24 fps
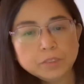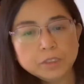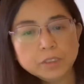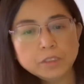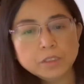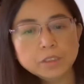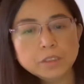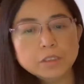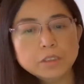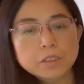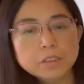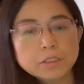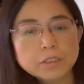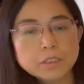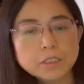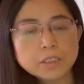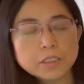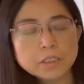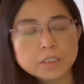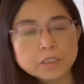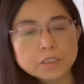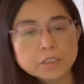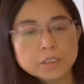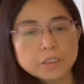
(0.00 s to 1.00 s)
The
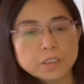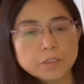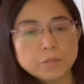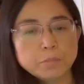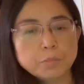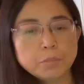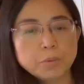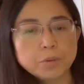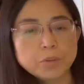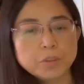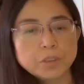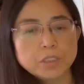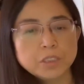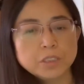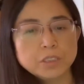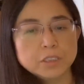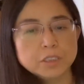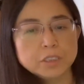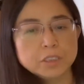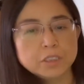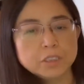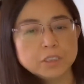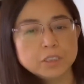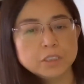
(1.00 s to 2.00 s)
second
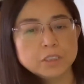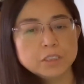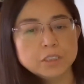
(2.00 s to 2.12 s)
important